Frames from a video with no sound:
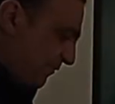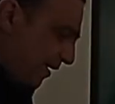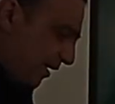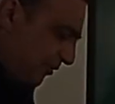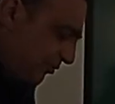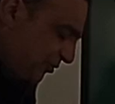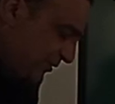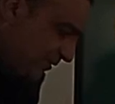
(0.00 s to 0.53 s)

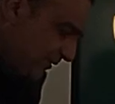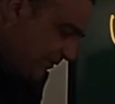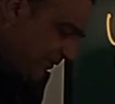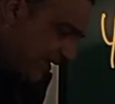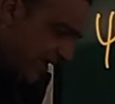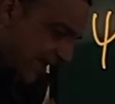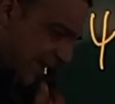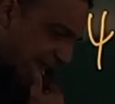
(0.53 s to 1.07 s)
function,
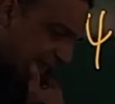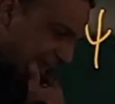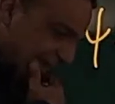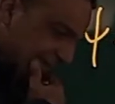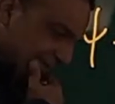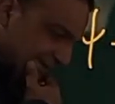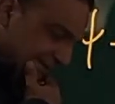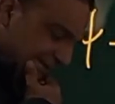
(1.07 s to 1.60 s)

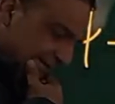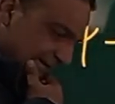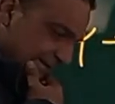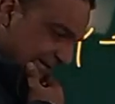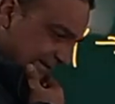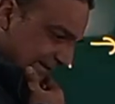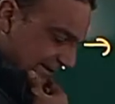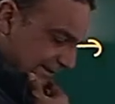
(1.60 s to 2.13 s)
and
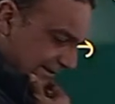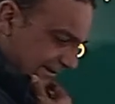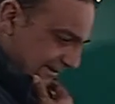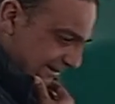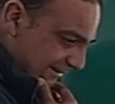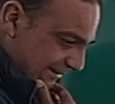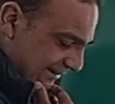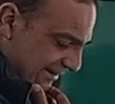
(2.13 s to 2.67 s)

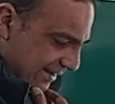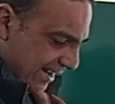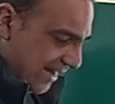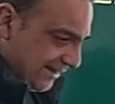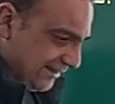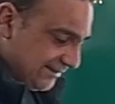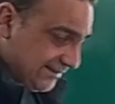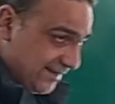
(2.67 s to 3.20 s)

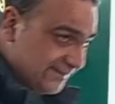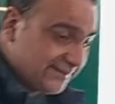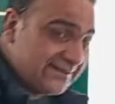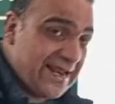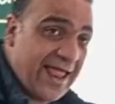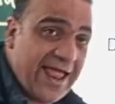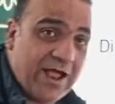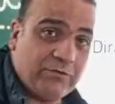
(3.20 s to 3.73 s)
and it doesn't
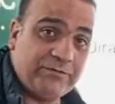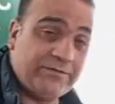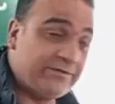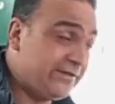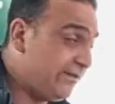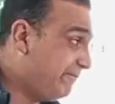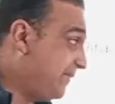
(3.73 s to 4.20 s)
have the